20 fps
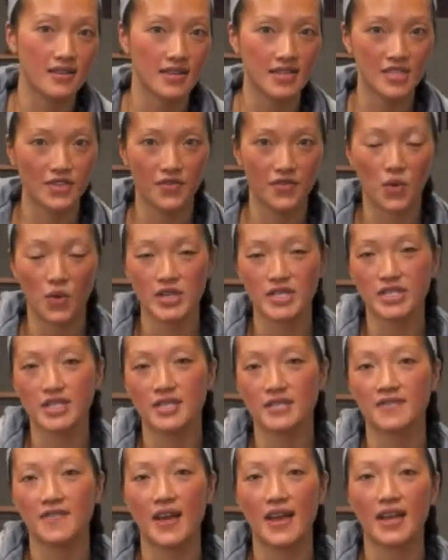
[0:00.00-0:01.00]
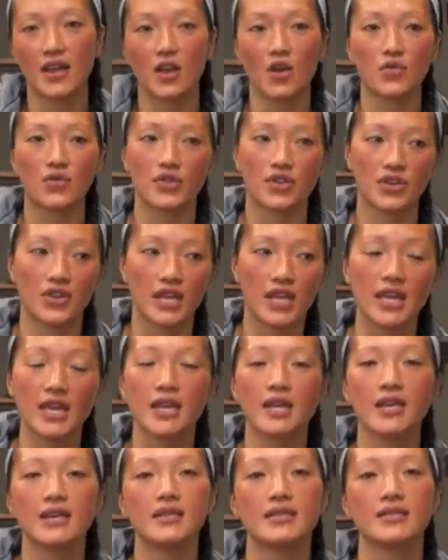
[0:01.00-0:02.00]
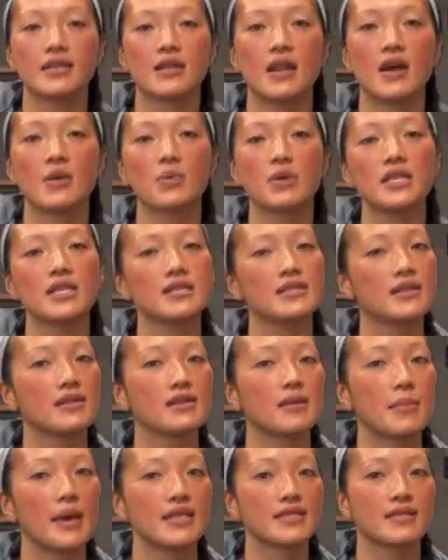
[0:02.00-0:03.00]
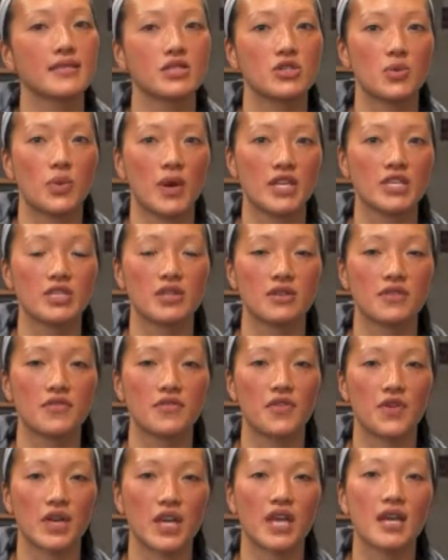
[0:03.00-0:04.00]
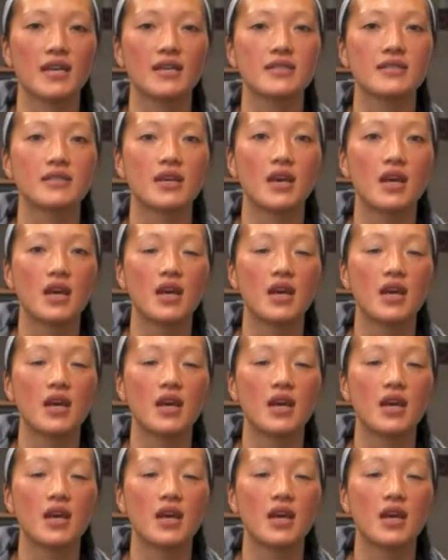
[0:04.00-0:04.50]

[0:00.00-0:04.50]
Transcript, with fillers: in divorces, fighting over their kids, and not really seeing the best situation for kids.